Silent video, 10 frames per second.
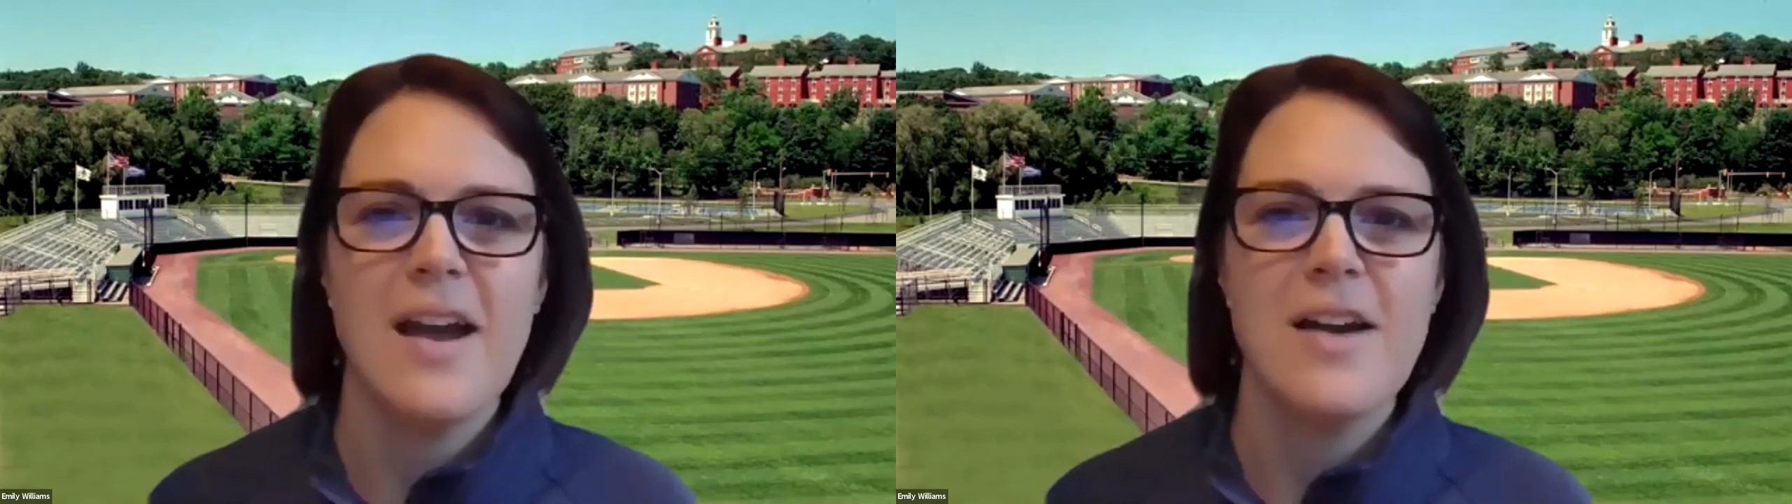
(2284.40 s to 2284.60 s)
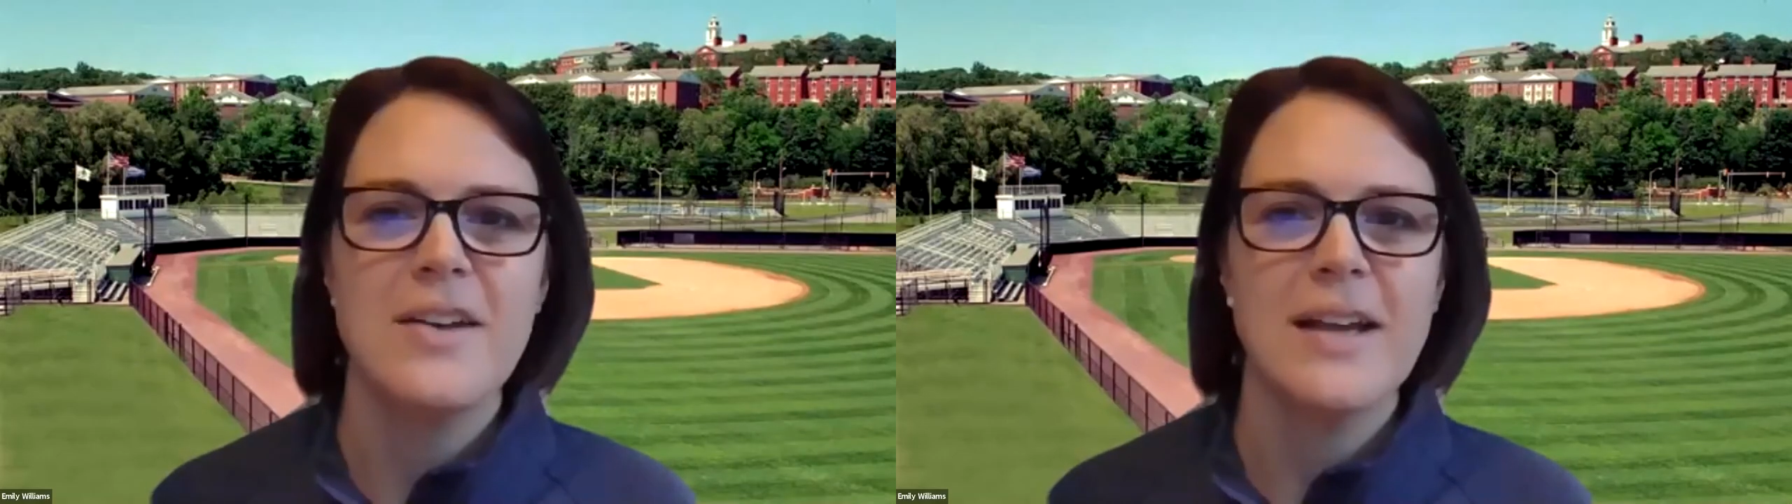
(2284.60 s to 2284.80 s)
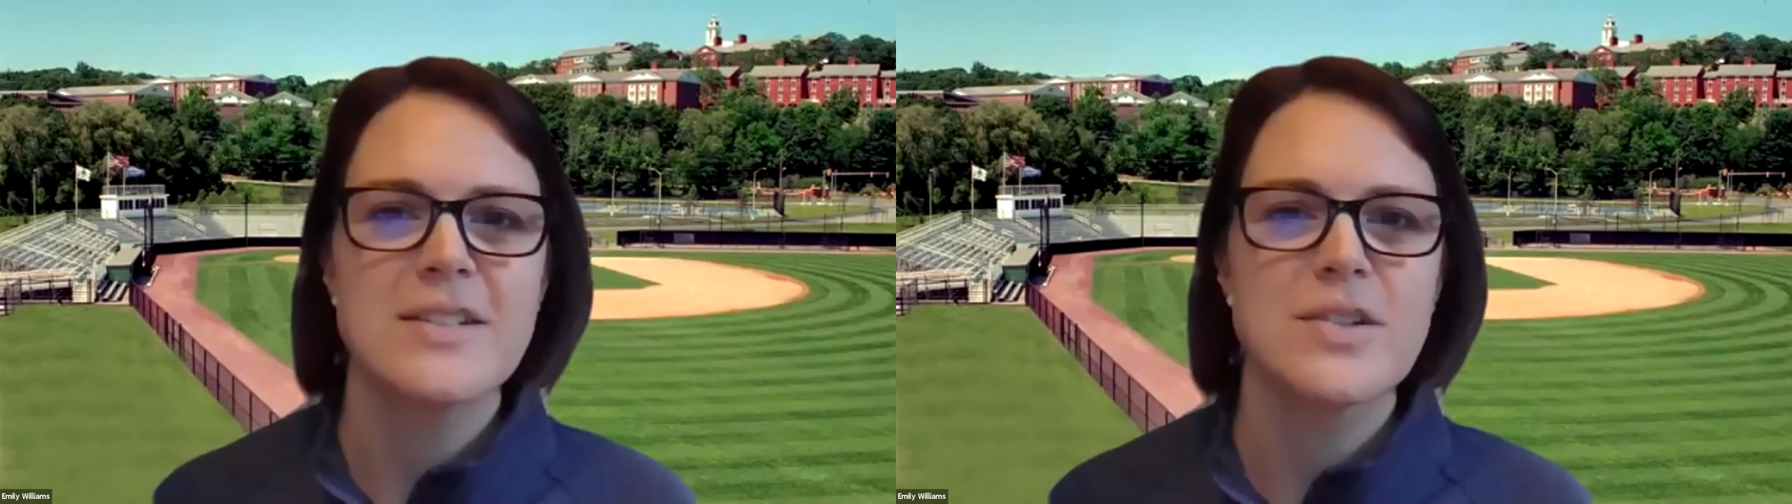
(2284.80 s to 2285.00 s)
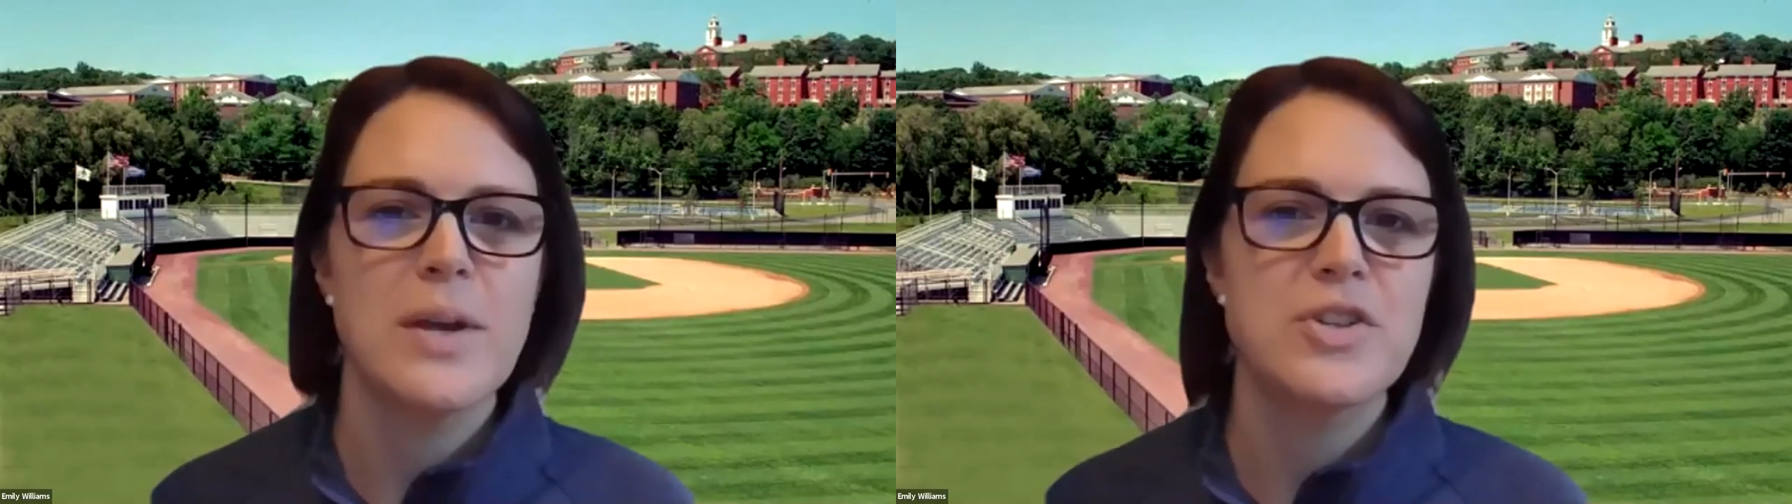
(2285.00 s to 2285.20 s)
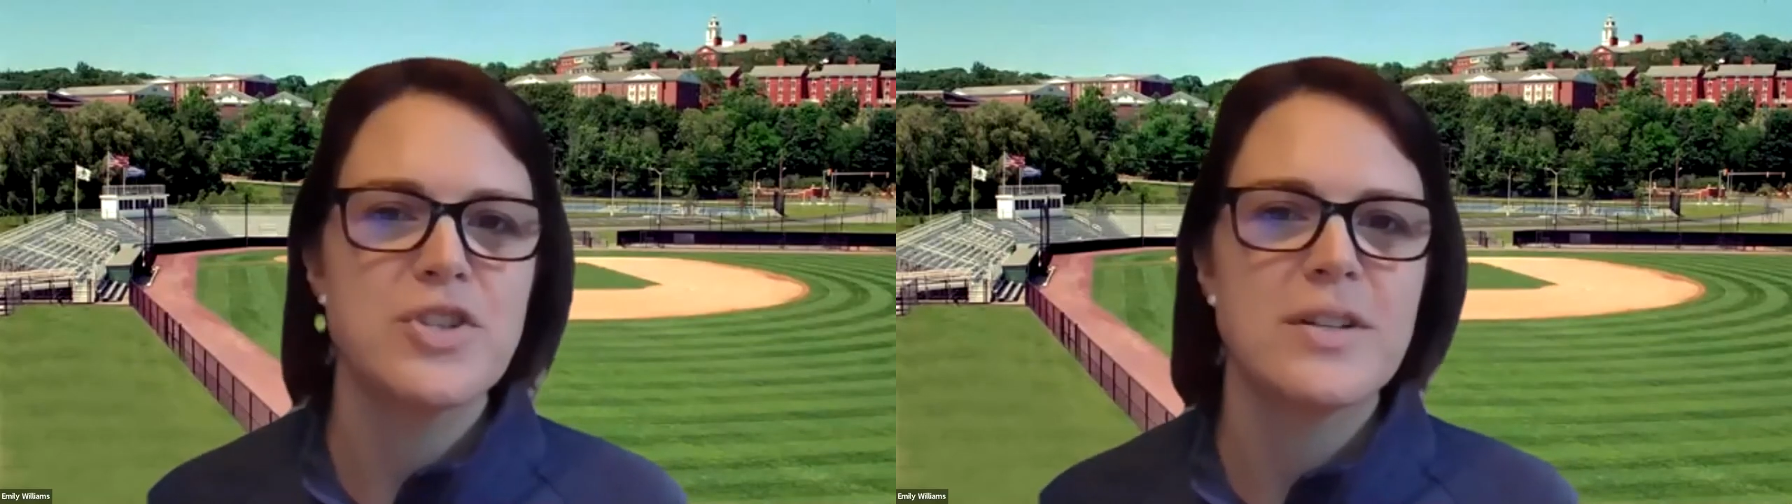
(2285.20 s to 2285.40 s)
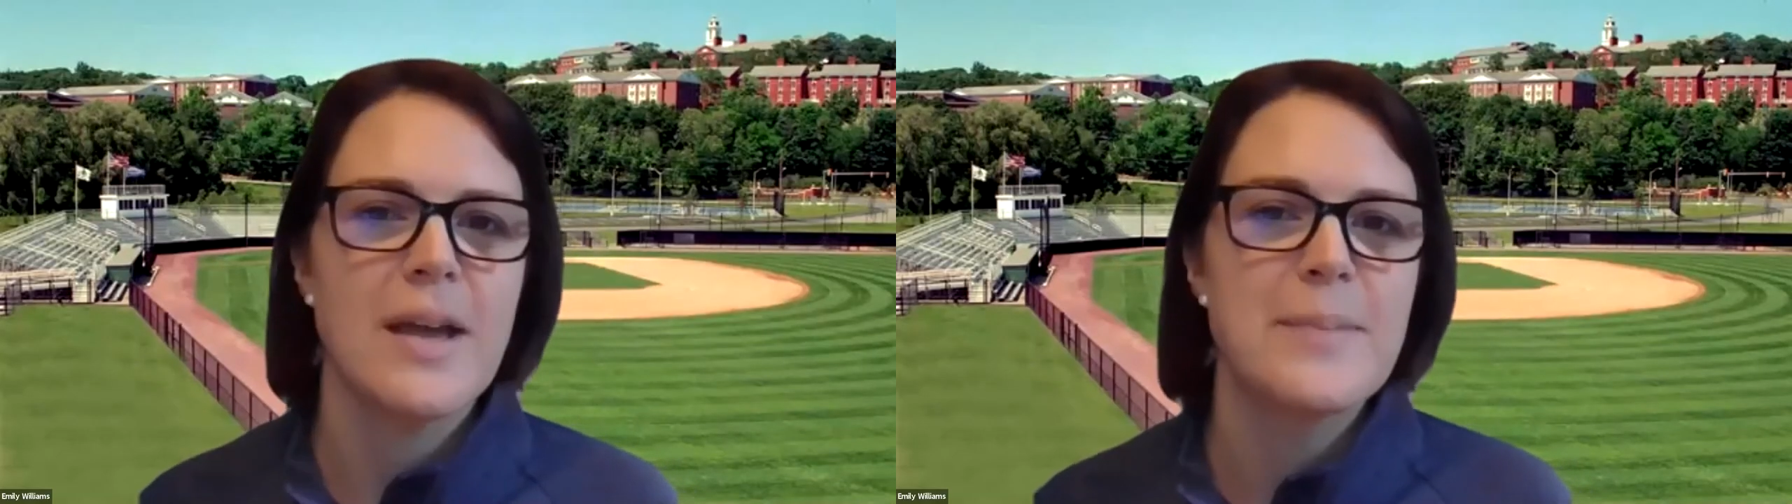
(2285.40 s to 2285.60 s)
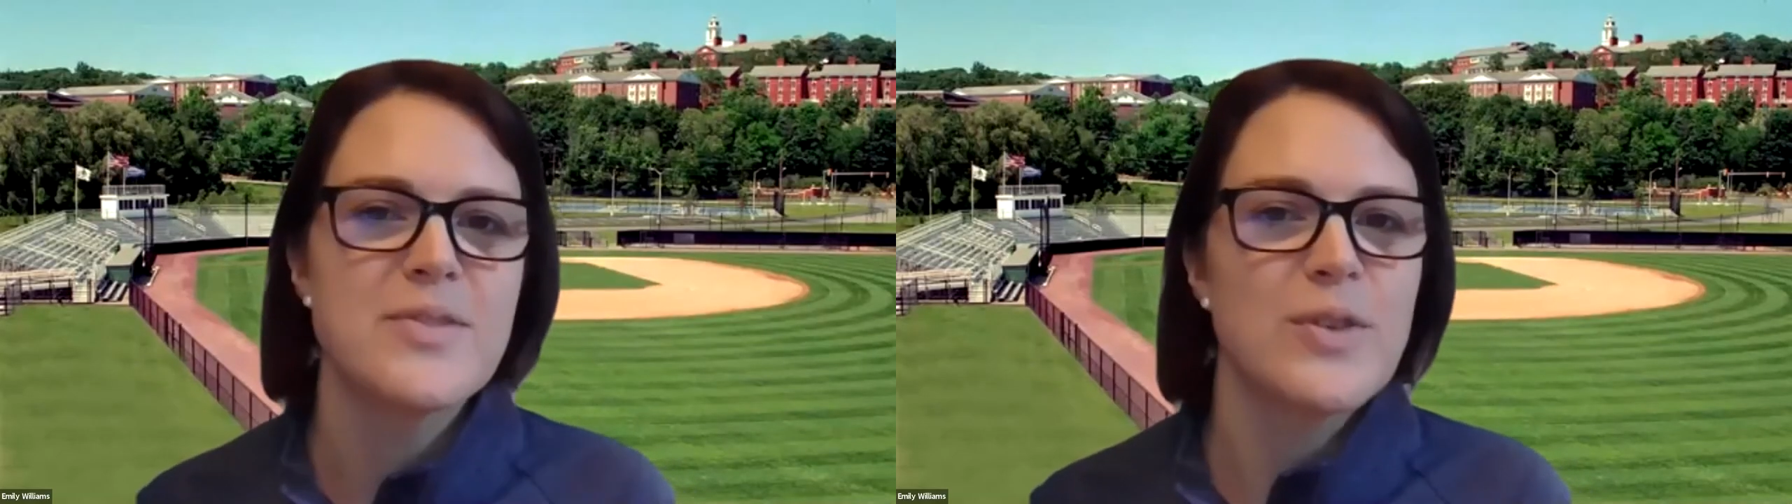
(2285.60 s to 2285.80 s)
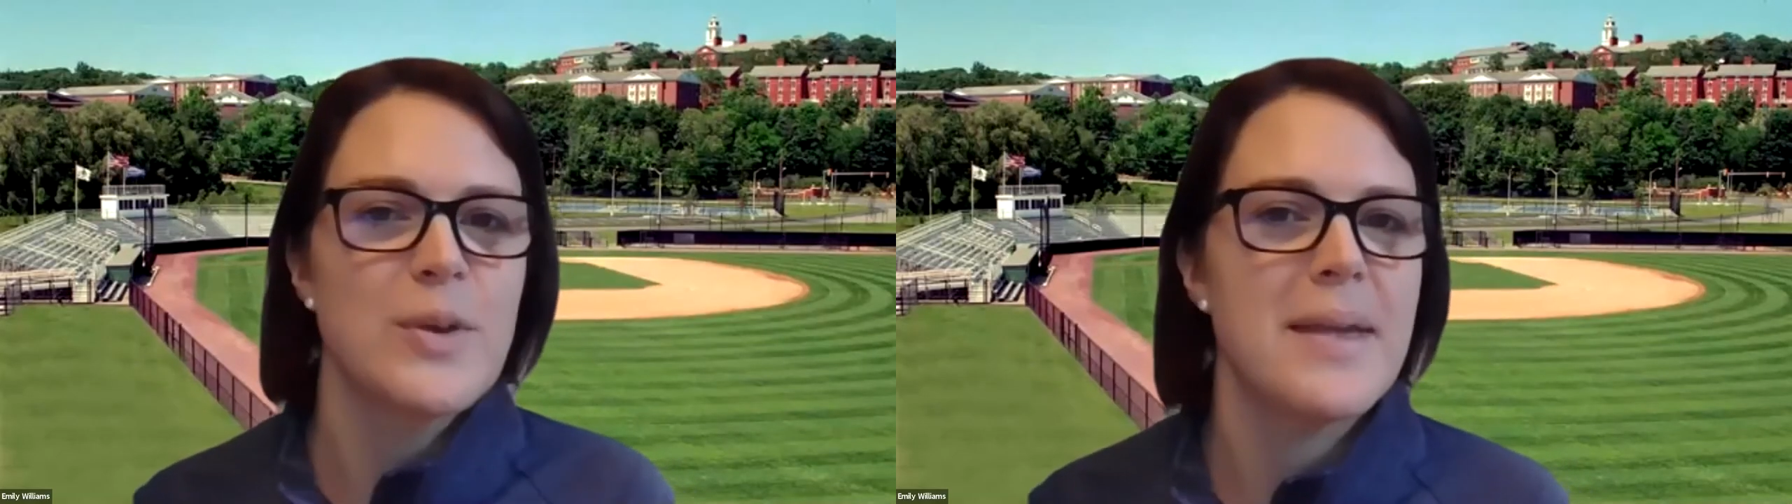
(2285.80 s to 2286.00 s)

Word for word: Our next question comes from